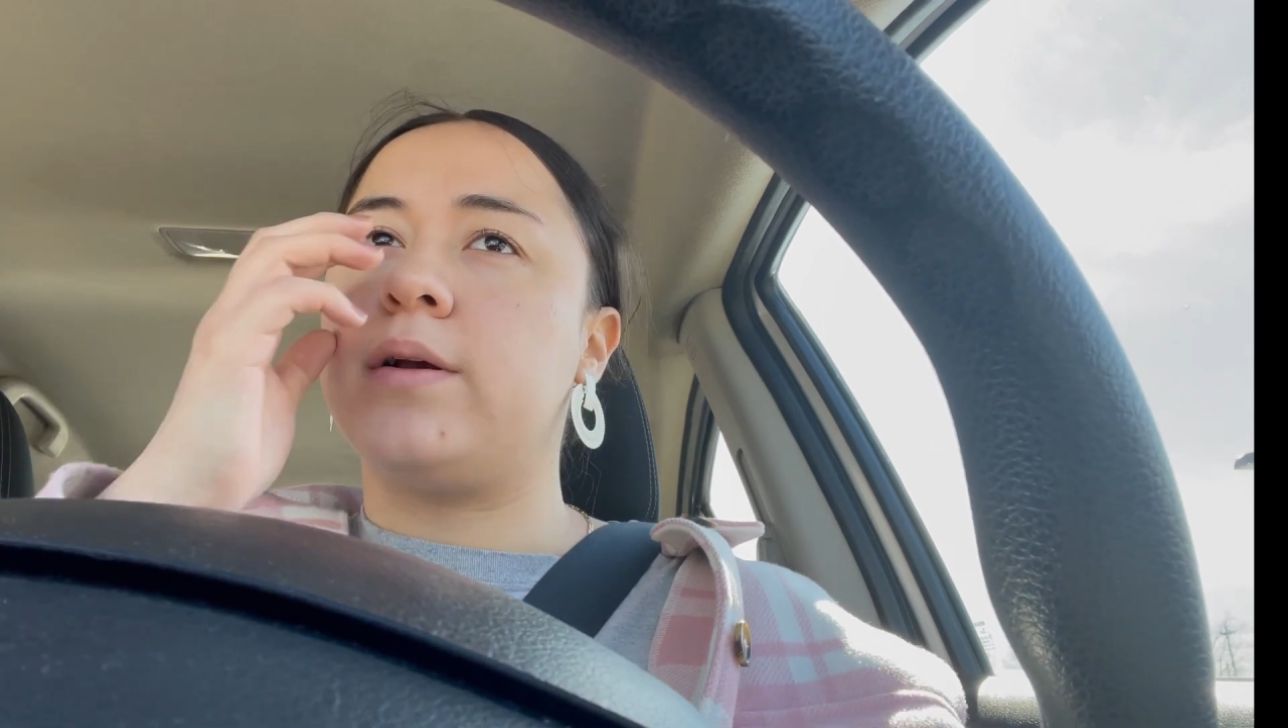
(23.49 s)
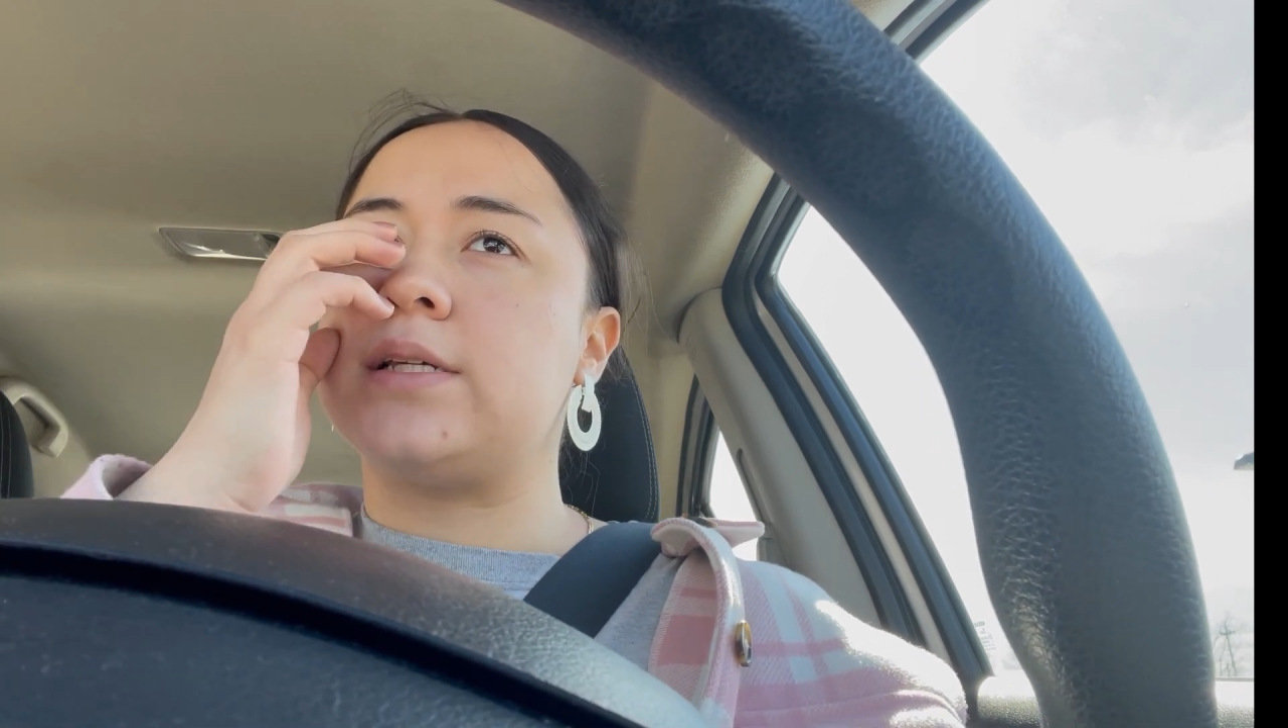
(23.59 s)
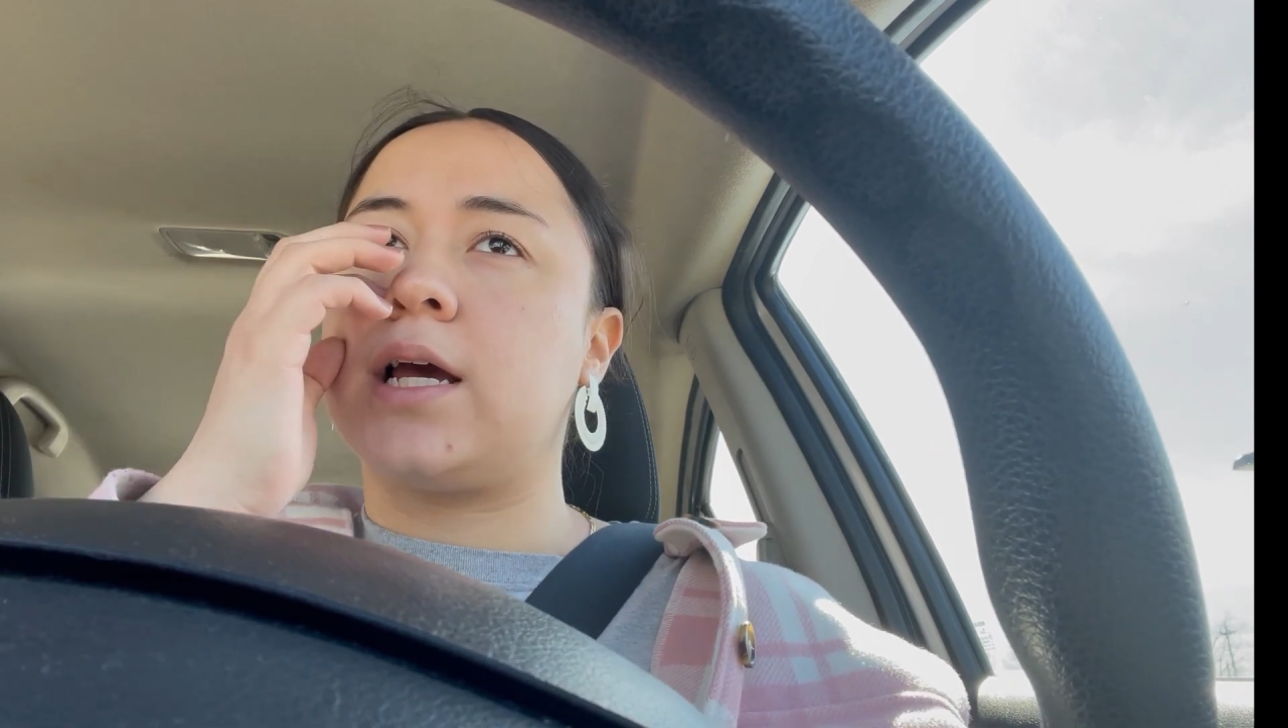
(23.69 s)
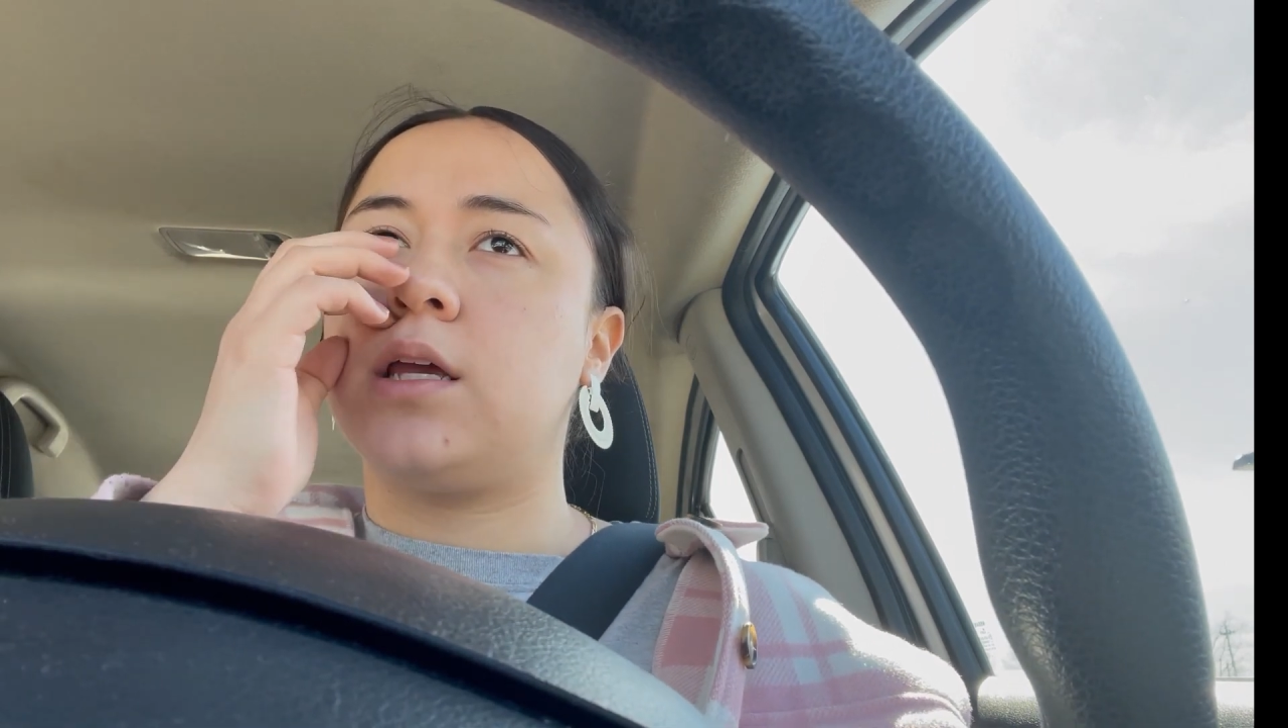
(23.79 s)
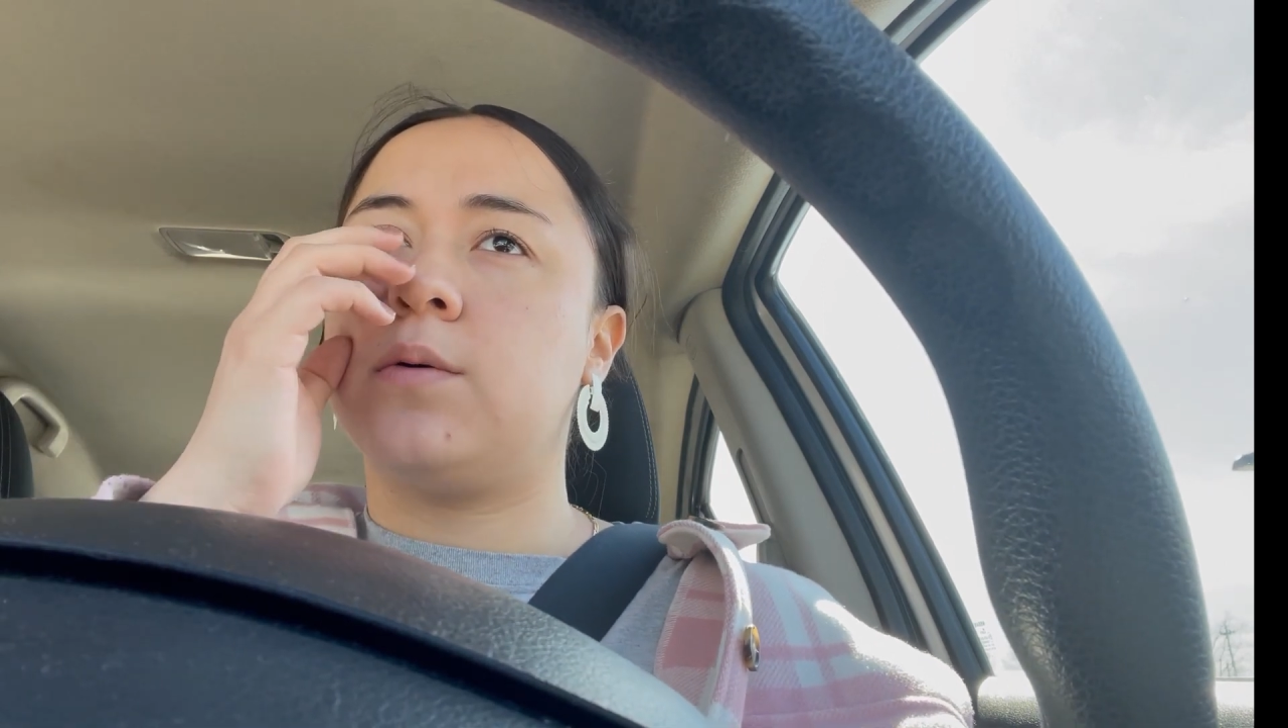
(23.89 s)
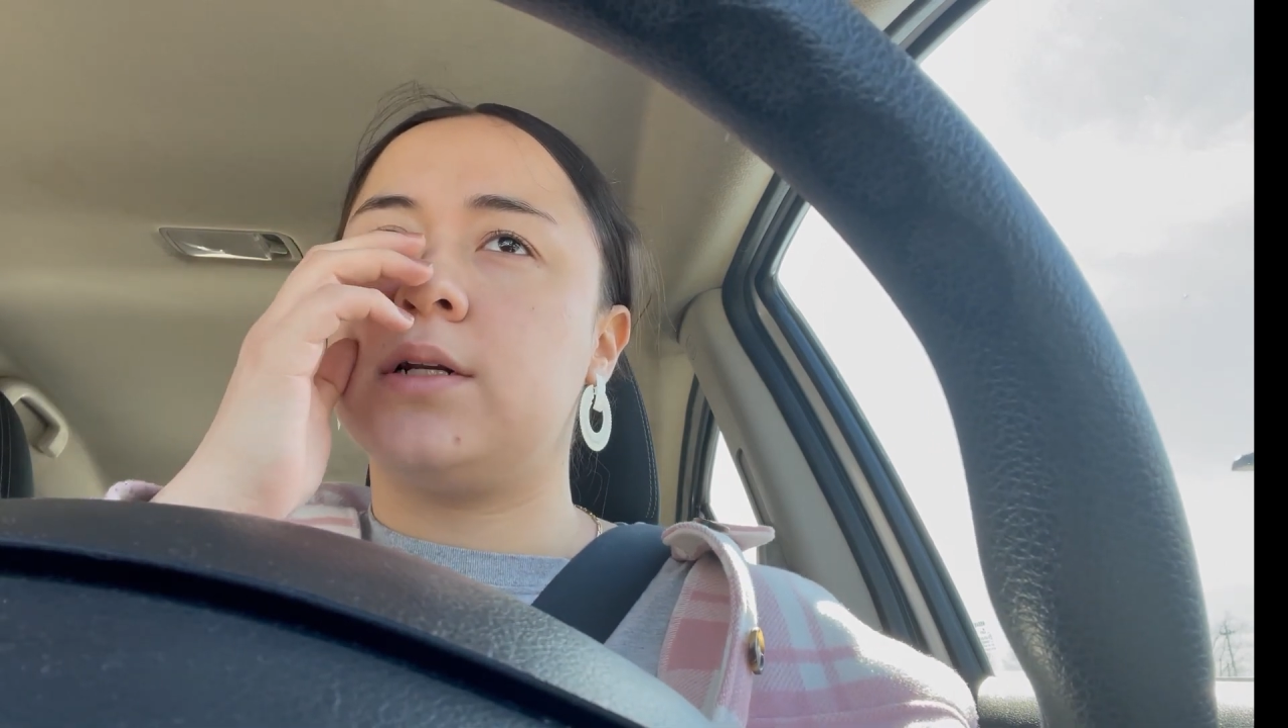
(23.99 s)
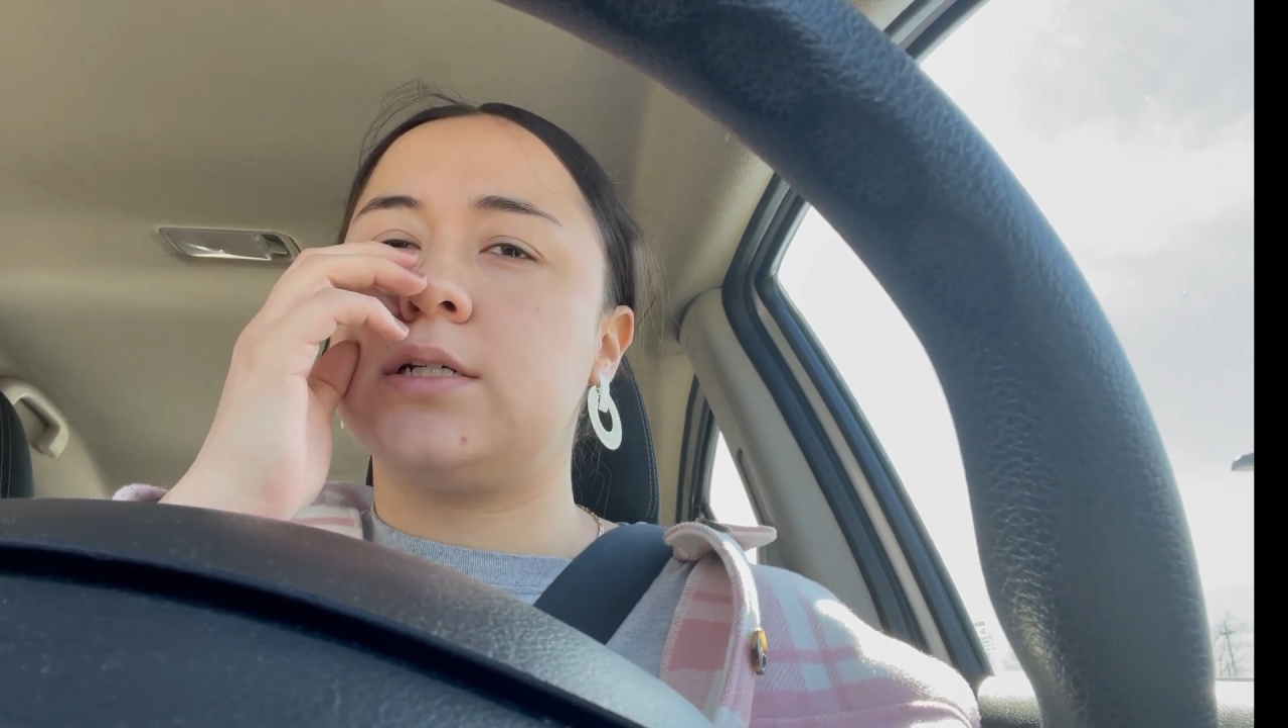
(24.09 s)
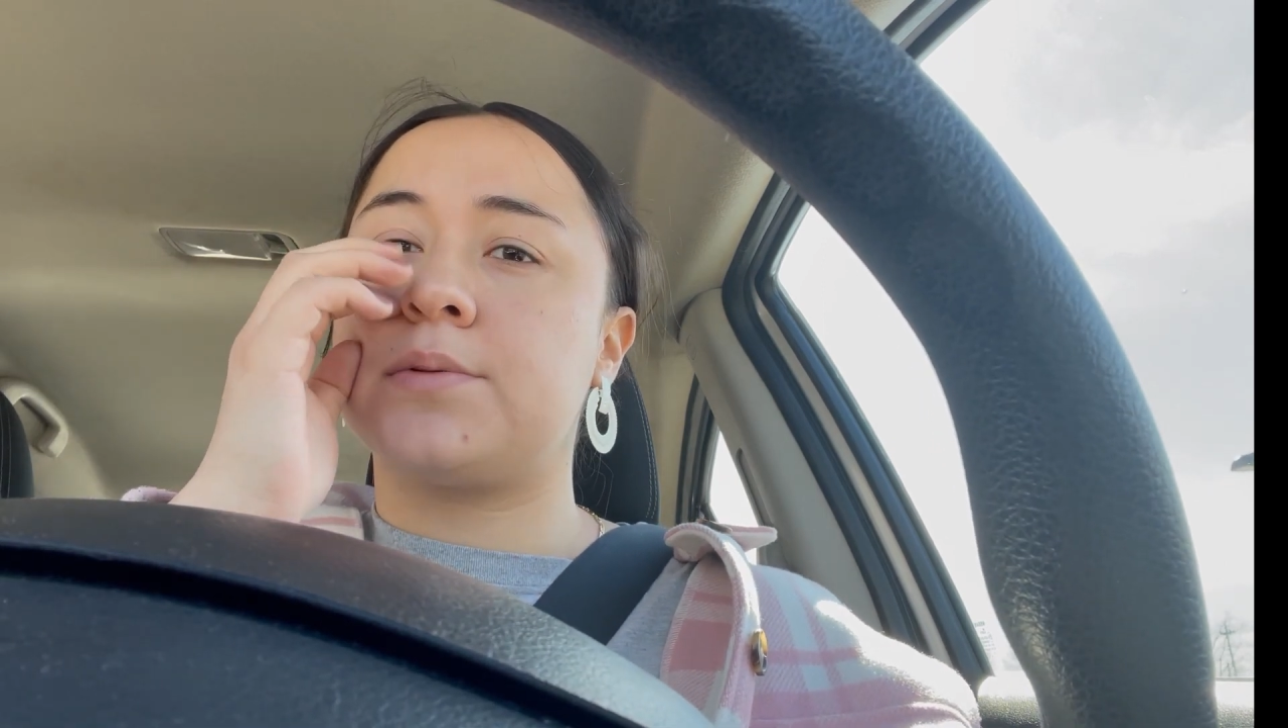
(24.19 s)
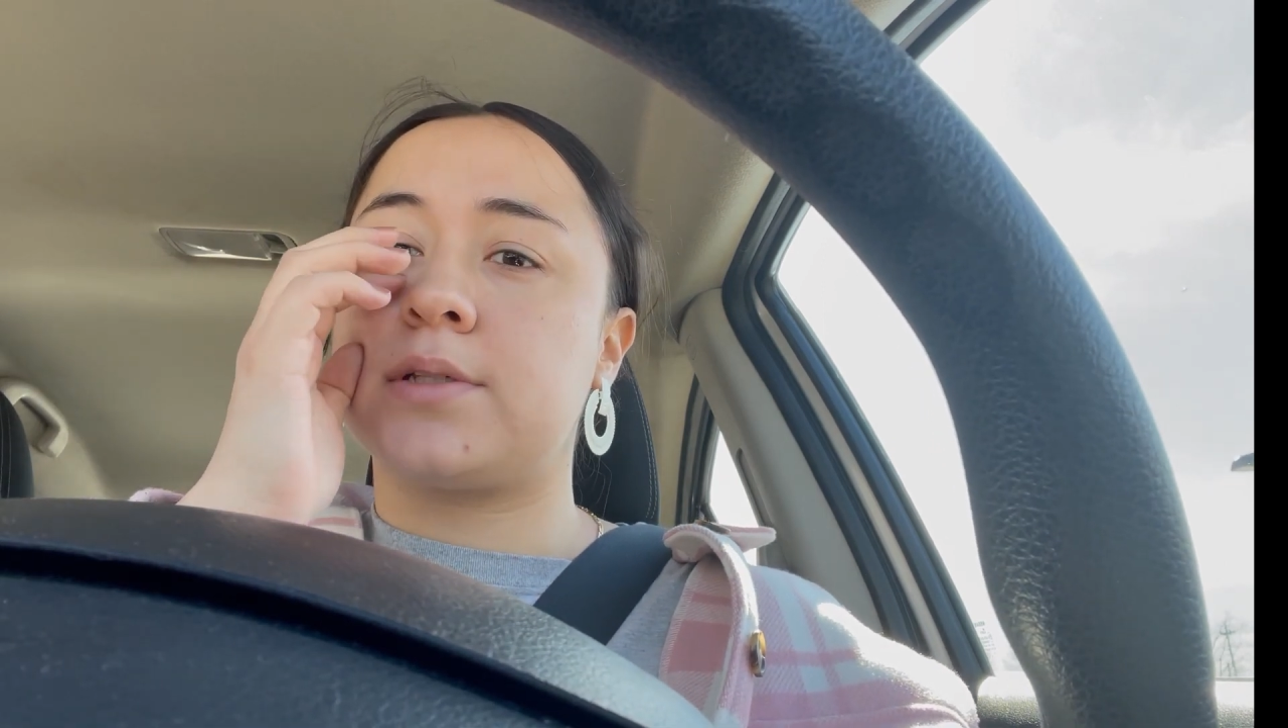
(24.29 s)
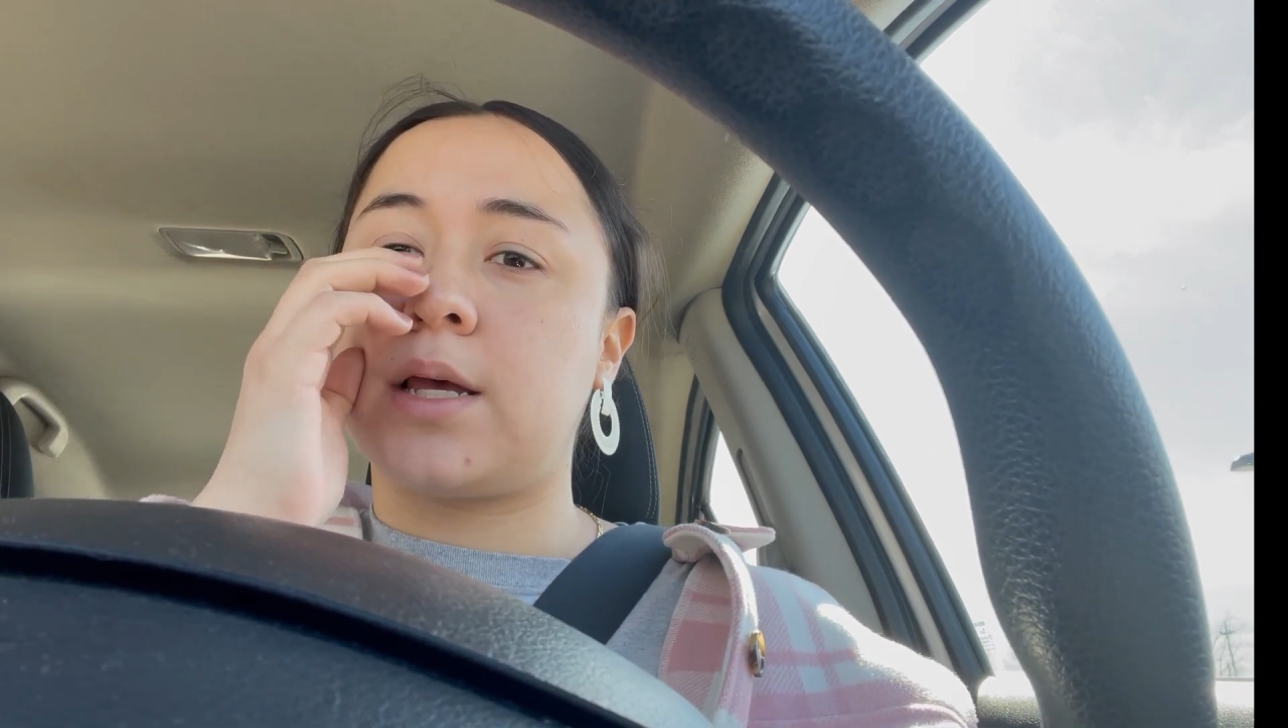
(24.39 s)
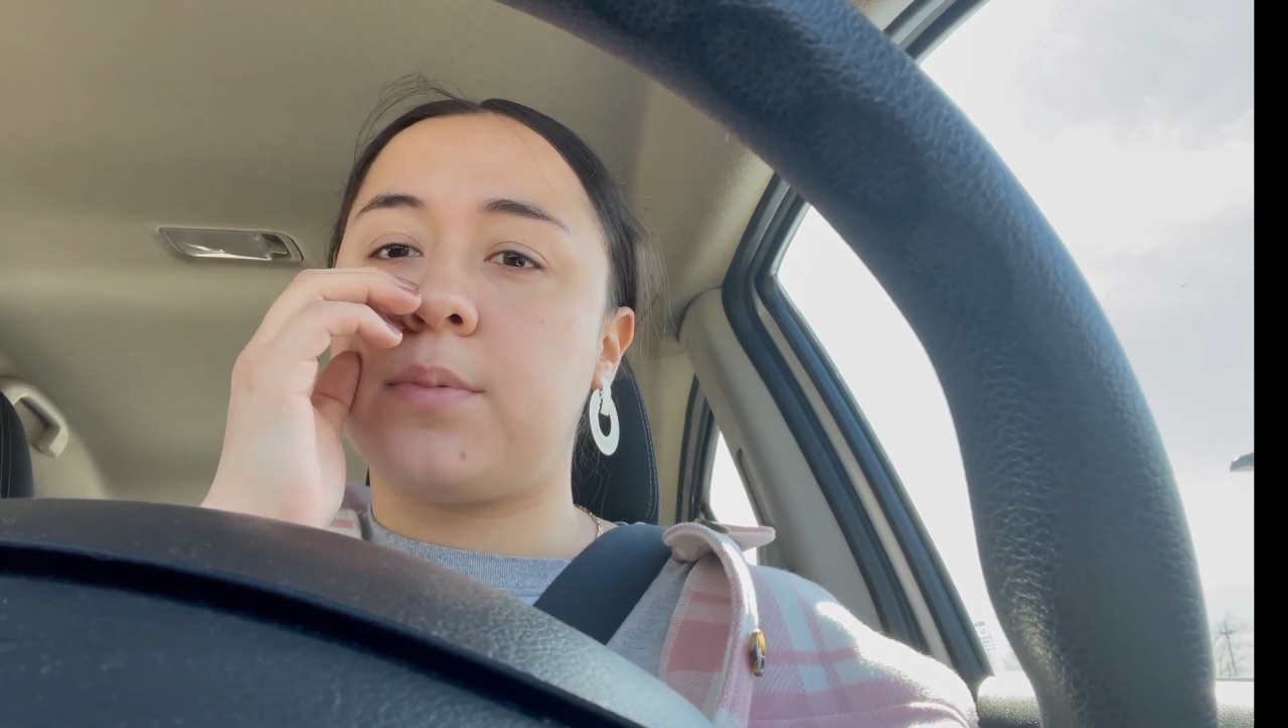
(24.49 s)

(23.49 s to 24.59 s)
exactly what it is once I